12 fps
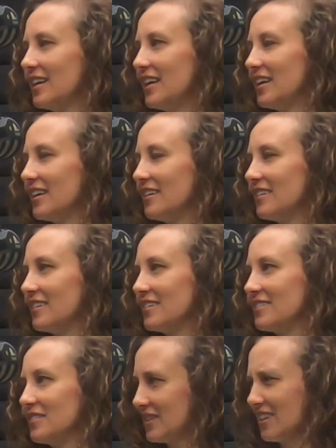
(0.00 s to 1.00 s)
And
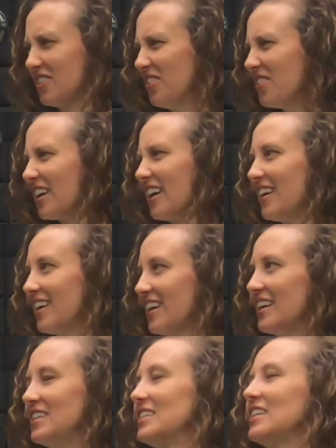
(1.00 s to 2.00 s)
I was like, okay. And
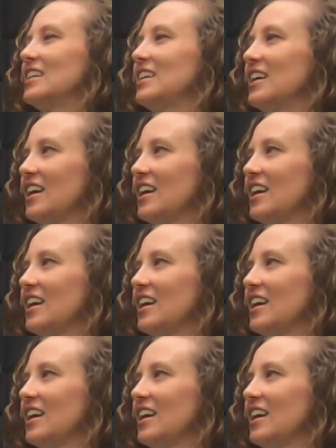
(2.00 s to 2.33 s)
I did.